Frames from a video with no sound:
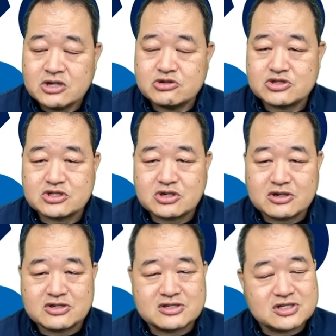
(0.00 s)
You'll
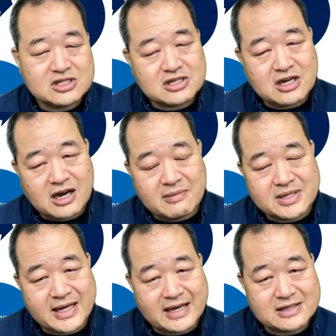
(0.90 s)
start to see
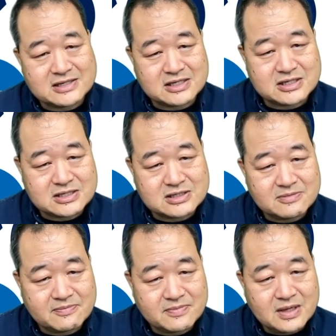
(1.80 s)
commonalities.
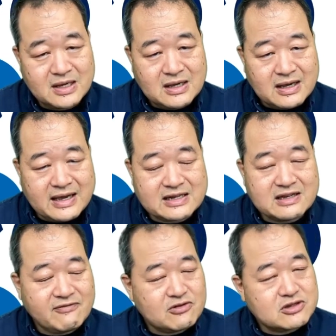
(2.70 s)
And
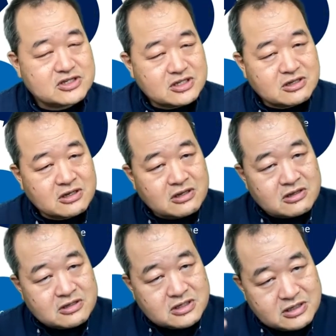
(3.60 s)
if you listen
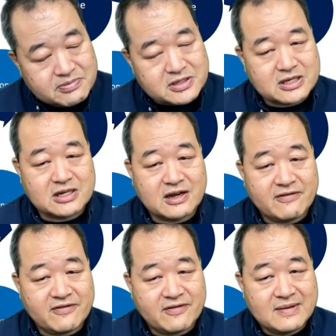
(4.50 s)
deeply
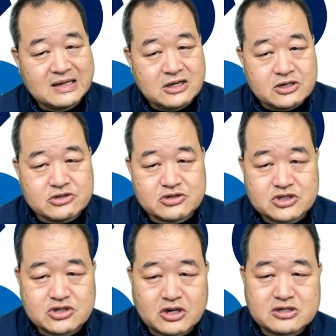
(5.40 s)
enough, you'll
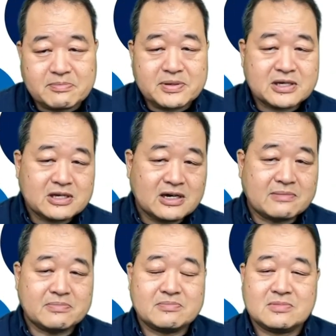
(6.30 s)
start to pick
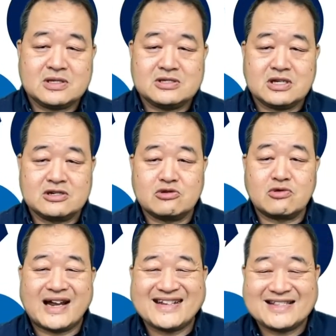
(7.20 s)
up these
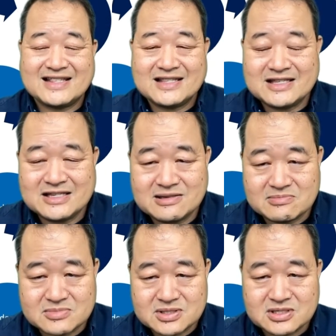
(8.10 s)
underwriting
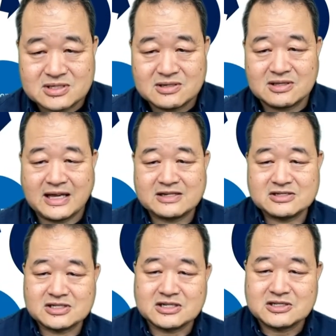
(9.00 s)
themes that
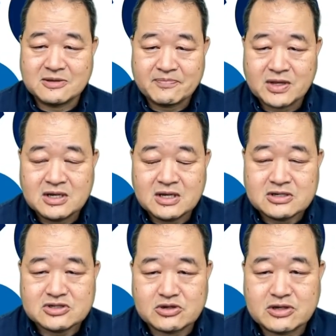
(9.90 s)
exist.
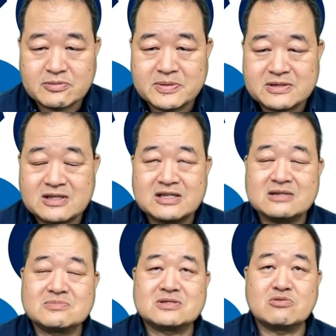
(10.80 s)
So there'll be
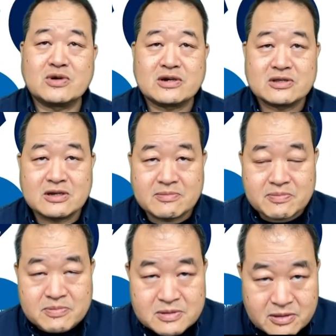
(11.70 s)
themes where their
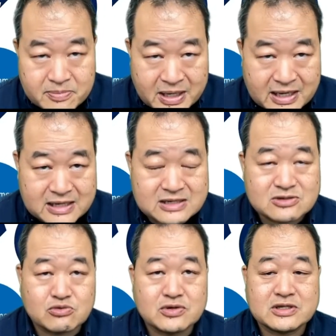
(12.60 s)
pain
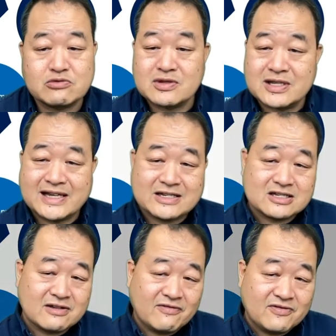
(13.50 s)
is really related
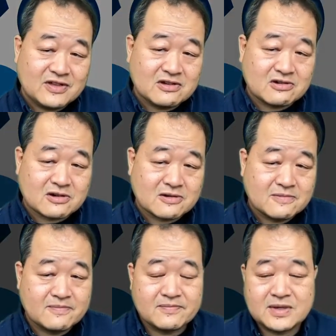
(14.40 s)
to fear.
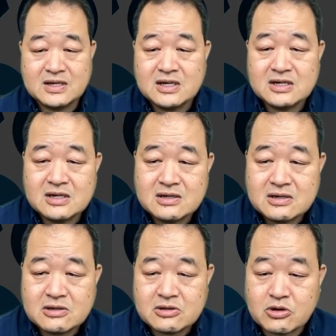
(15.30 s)

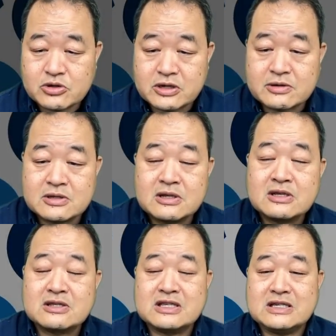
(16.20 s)
There are
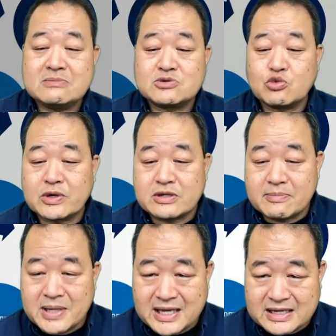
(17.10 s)
themes where their
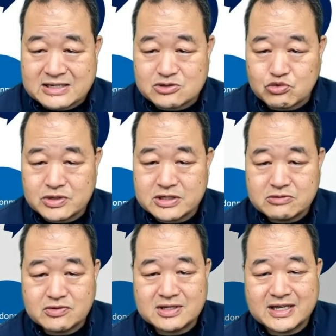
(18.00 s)
pain is really
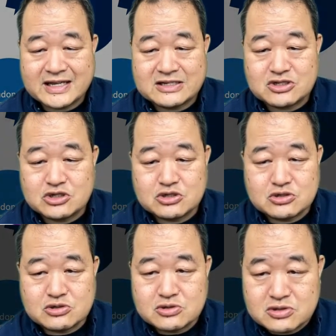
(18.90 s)
related
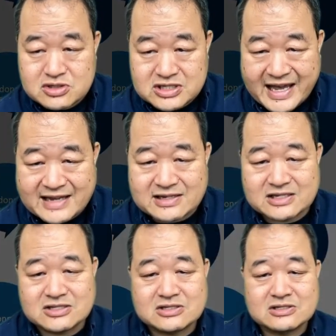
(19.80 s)
to
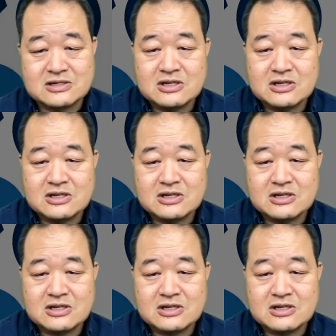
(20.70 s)
sadness.